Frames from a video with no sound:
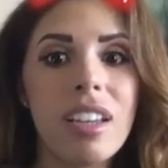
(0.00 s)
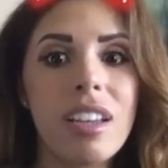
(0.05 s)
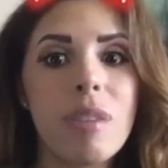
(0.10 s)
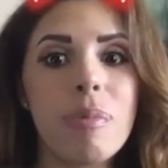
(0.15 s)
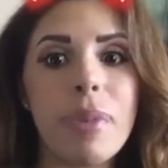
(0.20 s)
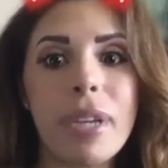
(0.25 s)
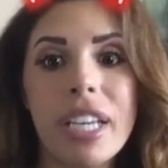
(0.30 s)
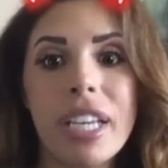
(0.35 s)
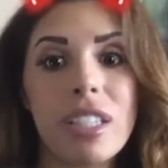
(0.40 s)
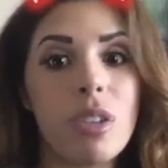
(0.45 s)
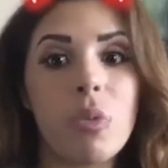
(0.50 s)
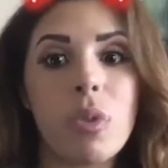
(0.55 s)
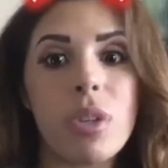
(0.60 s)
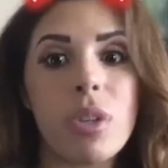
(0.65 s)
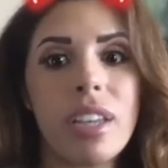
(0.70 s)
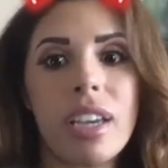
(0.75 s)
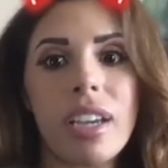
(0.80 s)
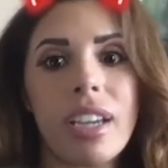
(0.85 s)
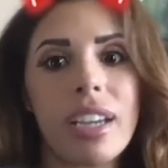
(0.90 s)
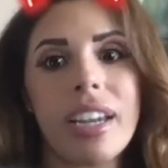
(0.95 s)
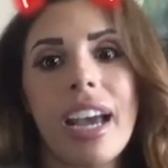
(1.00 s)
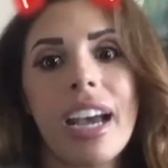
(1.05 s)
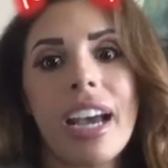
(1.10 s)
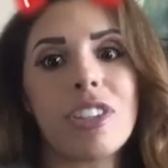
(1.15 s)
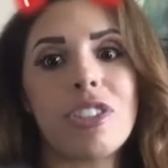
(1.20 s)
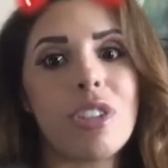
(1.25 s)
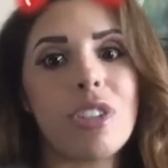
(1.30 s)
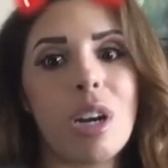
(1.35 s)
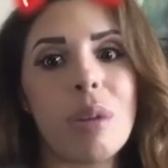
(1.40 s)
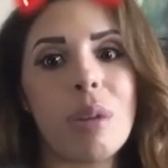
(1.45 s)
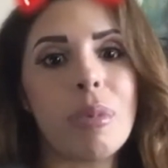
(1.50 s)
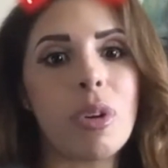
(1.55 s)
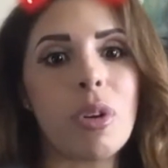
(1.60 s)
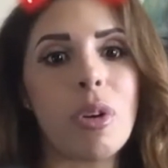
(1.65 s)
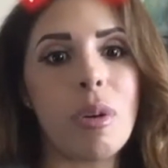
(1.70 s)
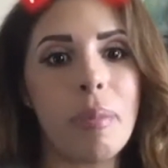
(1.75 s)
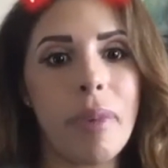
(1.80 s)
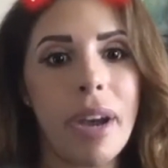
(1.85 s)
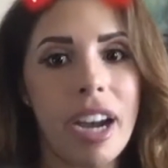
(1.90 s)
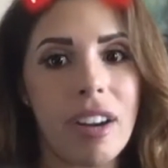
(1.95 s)
Because it was like an astronomical
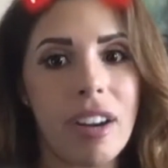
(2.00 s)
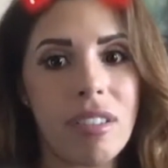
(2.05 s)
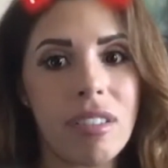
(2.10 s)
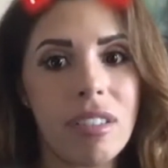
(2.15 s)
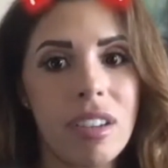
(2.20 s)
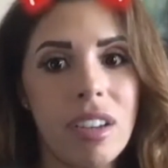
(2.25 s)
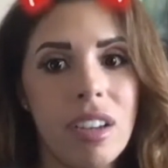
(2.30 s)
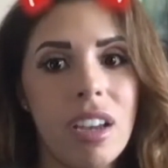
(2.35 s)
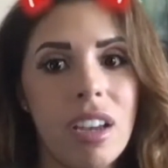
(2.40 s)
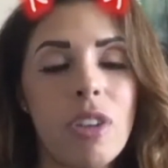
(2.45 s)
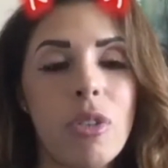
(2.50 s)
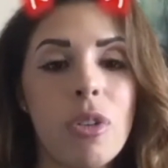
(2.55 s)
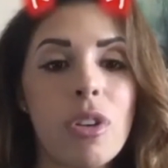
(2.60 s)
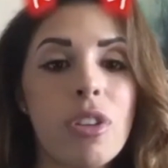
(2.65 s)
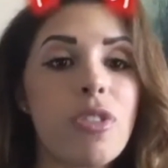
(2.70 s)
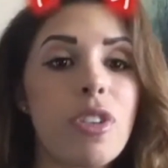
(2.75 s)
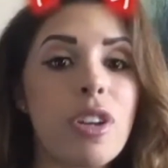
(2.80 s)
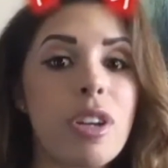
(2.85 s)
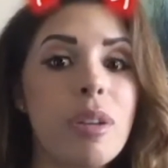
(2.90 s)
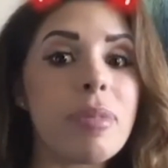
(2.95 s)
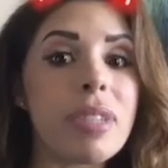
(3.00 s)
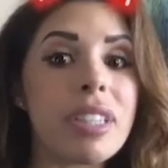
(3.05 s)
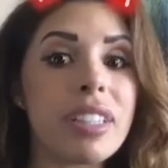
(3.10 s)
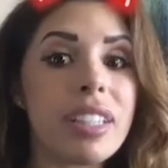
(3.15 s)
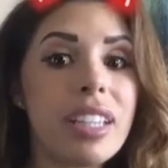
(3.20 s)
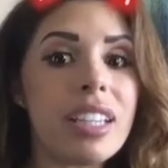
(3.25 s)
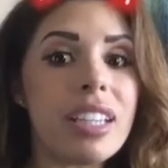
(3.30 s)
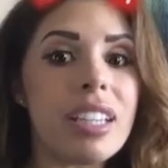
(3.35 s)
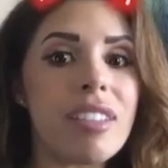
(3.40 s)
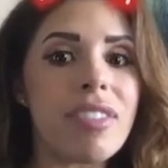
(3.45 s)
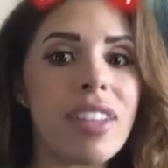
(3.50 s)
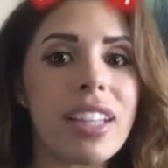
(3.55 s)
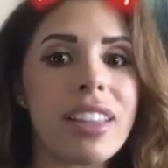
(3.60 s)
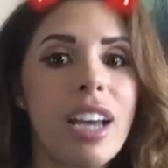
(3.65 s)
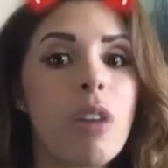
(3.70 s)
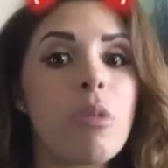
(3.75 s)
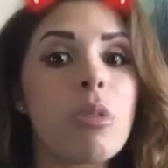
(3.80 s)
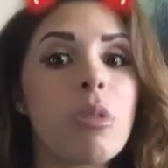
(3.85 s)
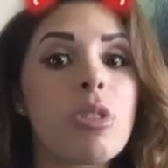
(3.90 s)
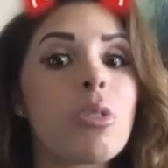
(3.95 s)
amount in order for him to leave. Like
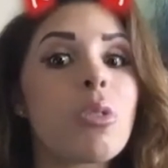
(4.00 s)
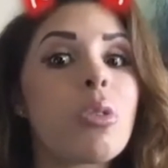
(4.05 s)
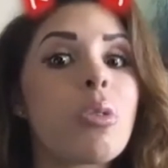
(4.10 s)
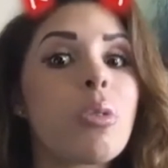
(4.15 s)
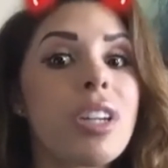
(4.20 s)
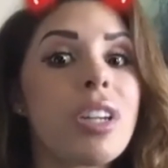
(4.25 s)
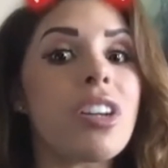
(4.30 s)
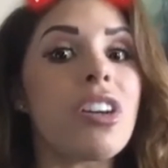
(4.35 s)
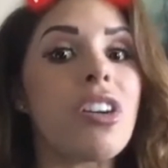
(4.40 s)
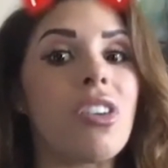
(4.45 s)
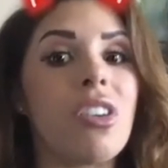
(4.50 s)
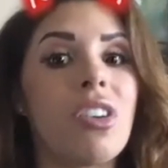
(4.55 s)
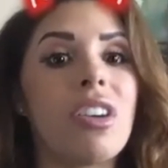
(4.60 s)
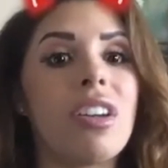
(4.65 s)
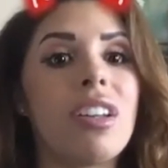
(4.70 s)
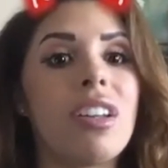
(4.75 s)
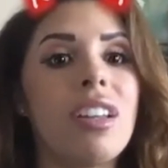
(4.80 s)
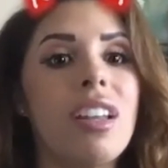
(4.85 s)
that was critical.